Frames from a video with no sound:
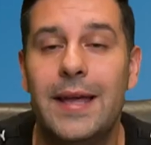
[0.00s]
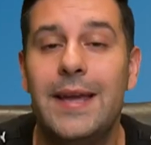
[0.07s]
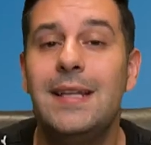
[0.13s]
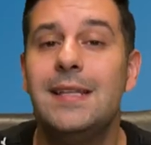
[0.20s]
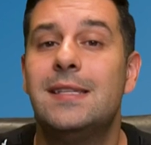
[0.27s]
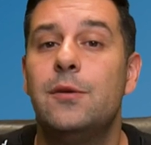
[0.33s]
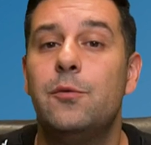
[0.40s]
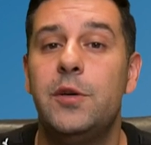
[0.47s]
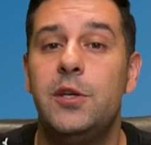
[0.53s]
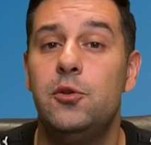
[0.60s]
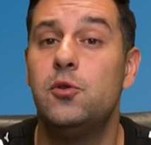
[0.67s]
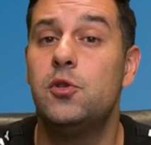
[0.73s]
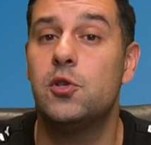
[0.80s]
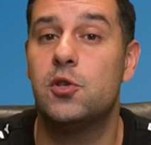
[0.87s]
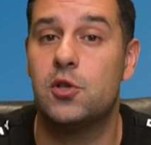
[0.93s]
Lanes that we
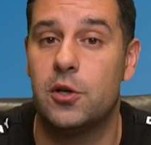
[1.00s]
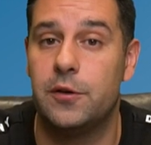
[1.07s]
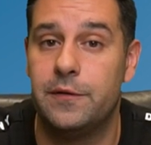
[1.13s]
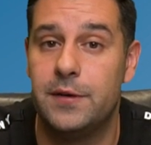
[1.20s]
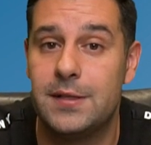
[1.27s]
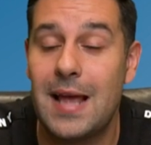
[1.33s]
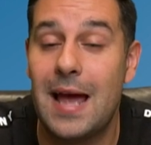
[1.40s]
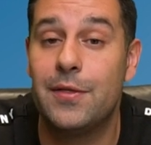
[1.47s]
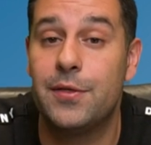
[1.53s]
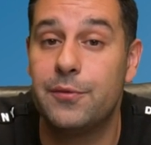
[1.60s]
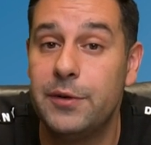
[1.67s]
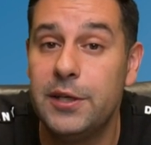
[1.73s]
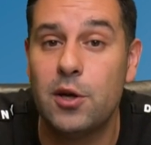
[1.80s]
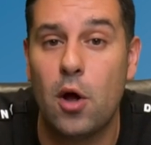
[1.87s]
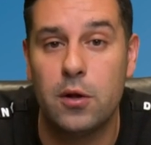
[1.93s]
used to service at
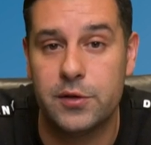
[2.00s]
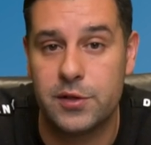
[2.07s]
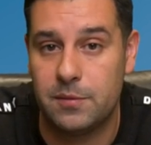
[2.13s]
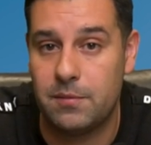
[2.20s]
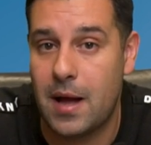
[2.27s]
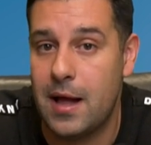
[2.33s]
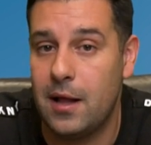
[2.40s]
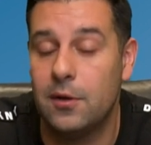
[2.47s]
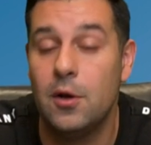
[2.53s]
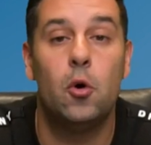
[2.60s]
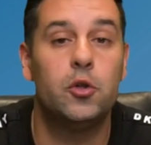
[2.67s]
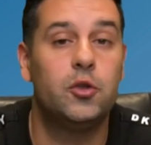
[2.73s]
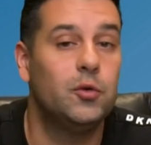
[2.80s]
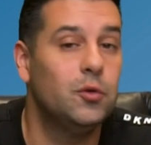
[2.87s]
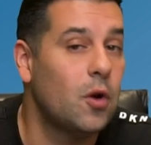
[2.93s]
$3 a mile
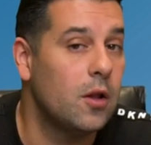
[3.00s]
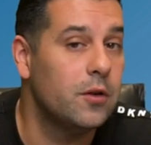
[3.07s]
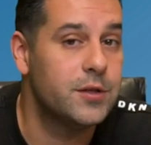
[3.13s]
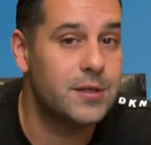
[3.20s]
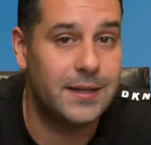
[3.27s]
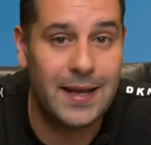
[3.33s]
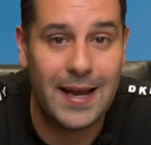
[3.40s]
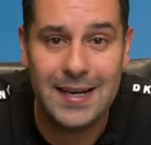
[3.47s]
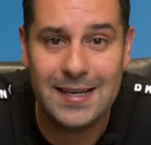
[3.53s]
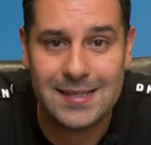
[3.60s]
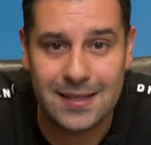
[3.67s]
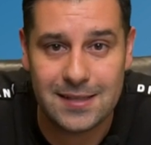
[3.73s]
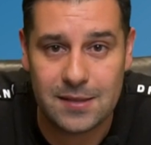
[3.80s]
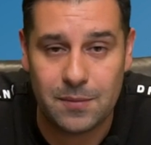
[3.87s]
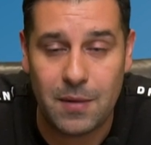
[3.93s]
or
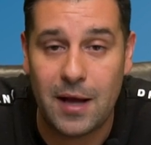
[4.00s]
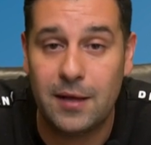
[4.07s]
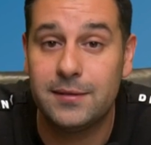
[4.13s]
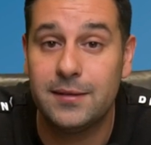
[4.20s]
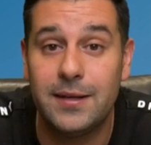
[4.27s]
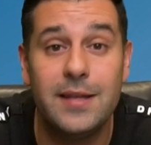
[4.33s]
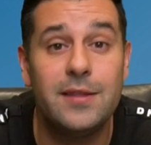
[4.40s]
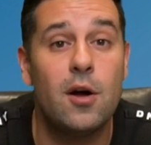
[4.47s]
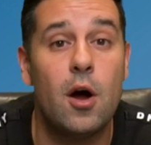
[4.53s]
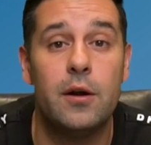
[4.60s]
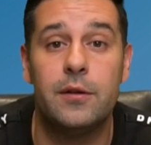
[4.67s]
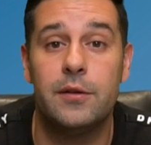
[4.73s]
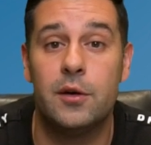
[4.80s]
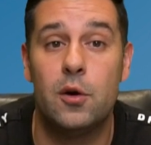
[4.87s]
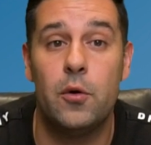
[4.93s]
$2.80 a mile, today
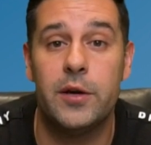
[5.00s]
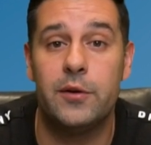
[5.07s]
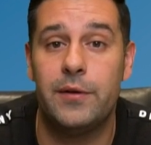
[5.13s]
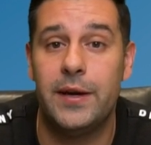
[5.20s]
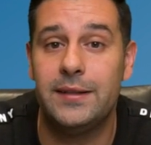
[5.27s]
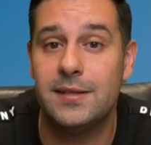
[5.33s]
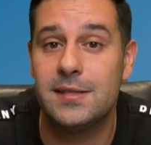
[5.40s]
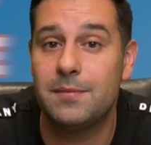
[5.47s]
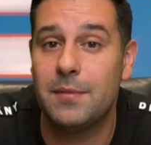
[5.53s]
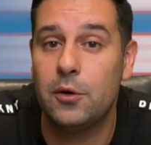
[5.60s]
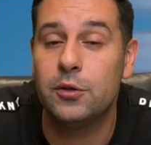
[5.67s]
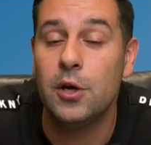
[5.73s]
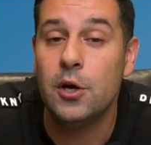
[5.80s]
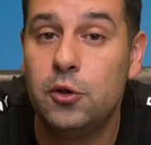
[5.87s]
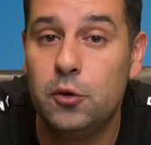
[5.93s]
the going rate is
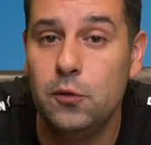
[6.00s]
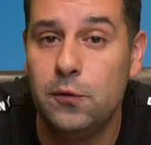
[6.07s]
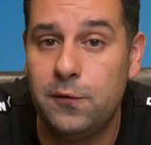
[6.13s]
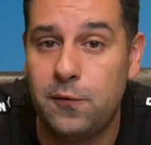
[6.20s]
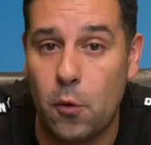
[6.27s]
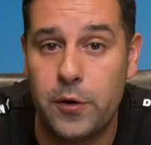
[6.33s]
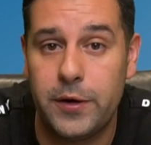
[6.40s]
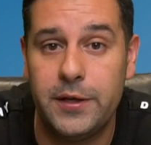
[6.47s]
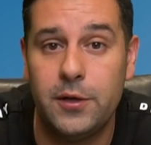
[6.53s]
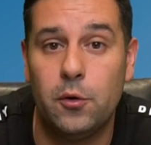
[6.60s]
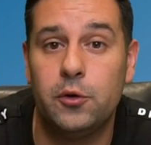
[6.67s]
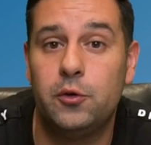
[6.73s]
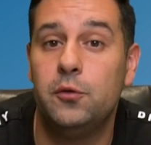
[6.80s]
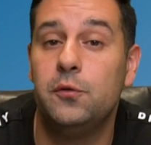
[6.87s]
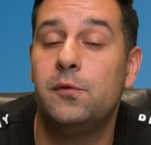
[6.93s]
about $2.40 or
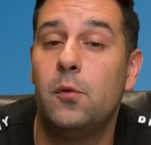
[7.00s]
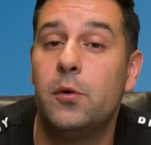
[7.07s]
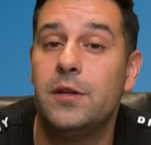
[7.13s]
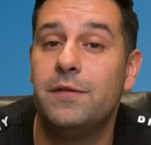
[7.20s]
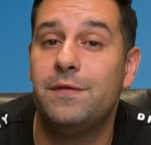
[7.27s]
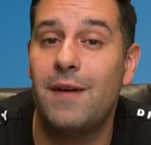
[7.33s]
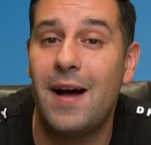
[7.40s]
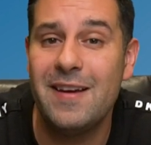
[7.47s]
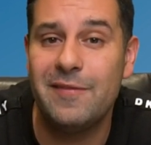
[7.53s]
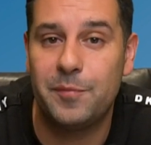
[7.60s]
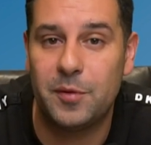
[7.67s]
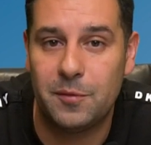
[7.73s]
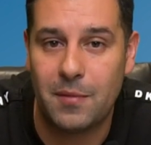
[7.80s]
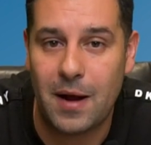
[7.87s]
$2.45 per